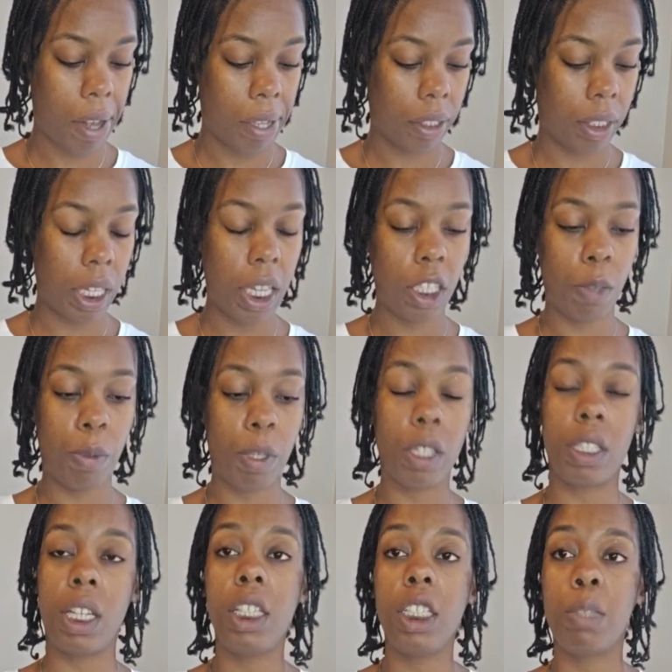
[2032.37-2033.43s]

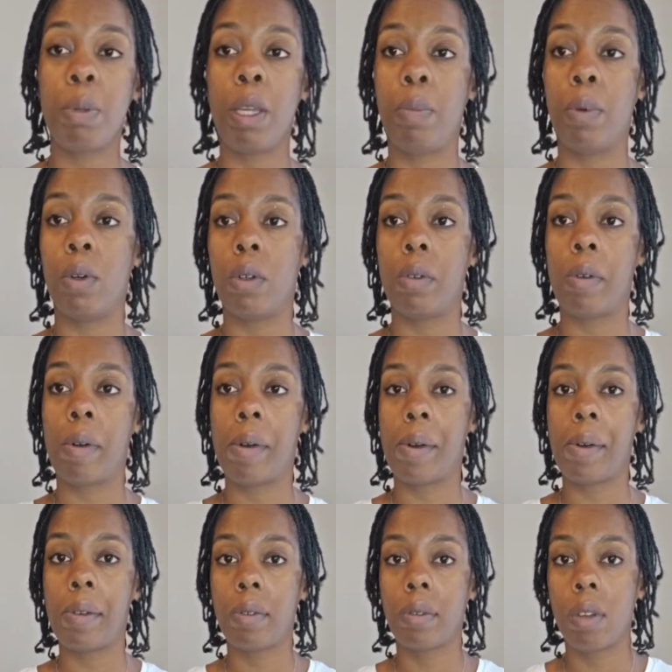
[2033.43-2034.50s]
Teach people
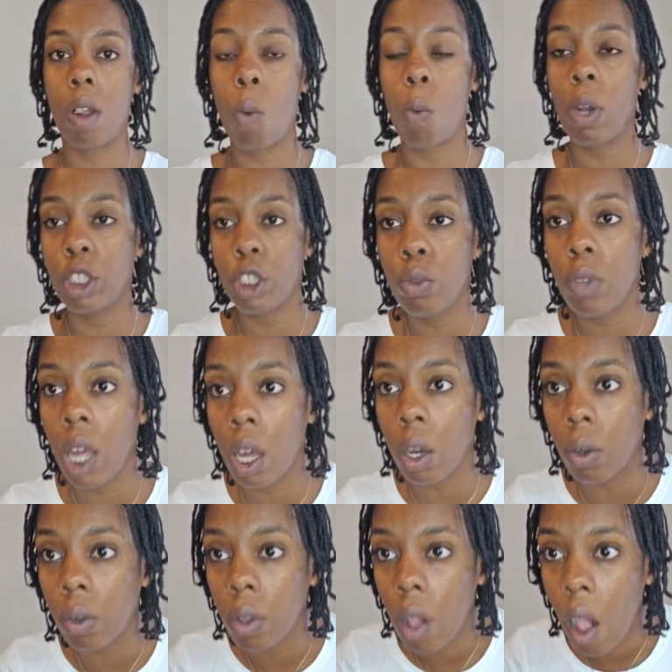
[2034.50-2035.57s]
what you
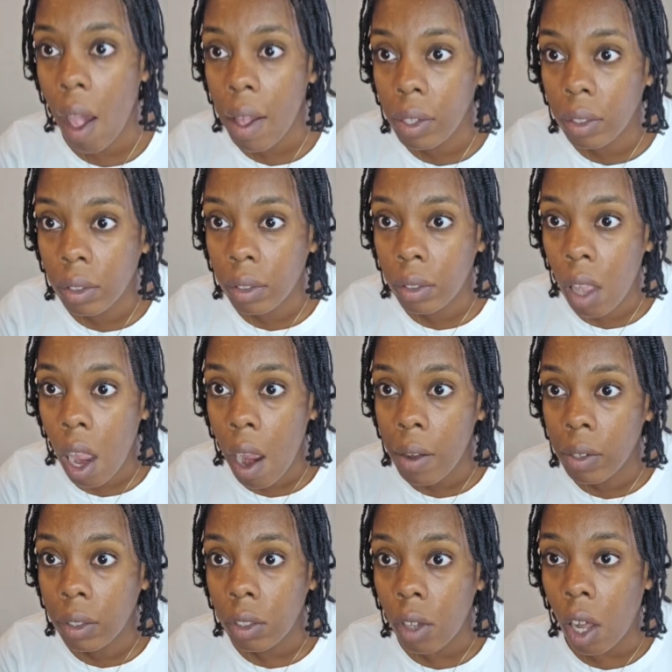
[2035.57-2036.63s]
know.
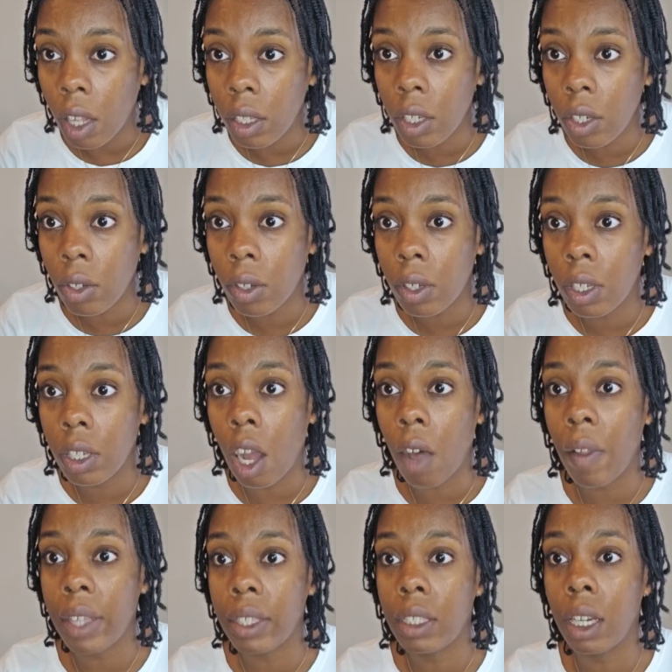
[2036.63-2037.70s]
All
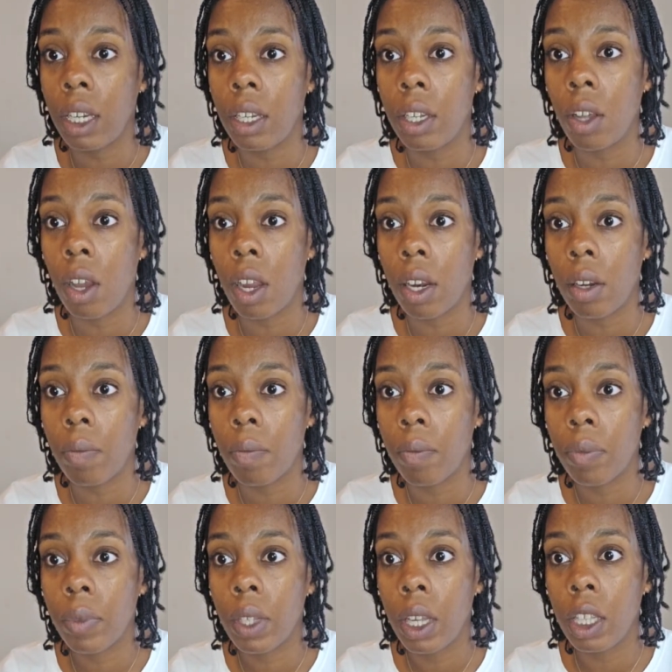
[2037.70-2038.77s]
that's done in the dark
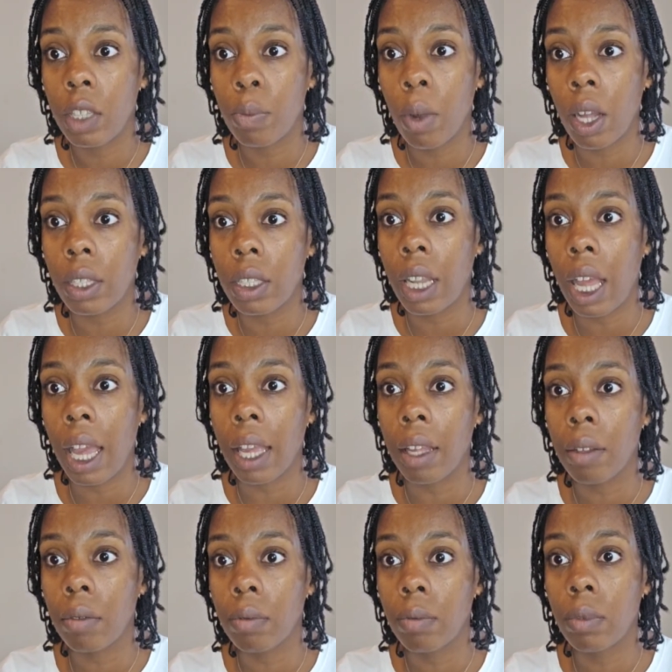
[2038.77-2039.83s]
is brought to light.
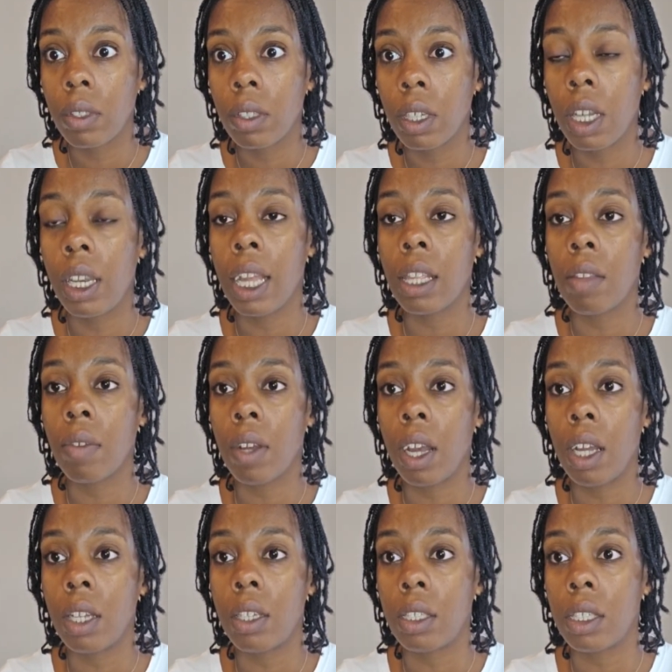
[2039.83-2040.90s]
Collective
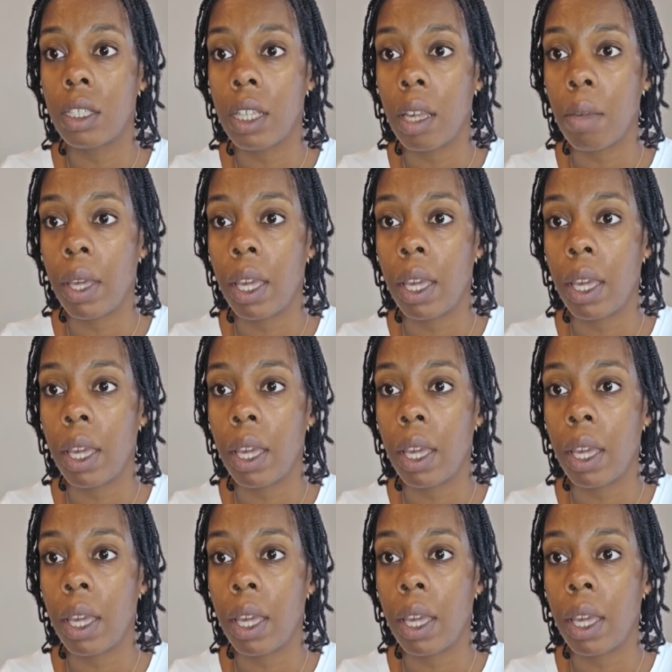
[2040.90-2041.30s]
consciousness. Amen.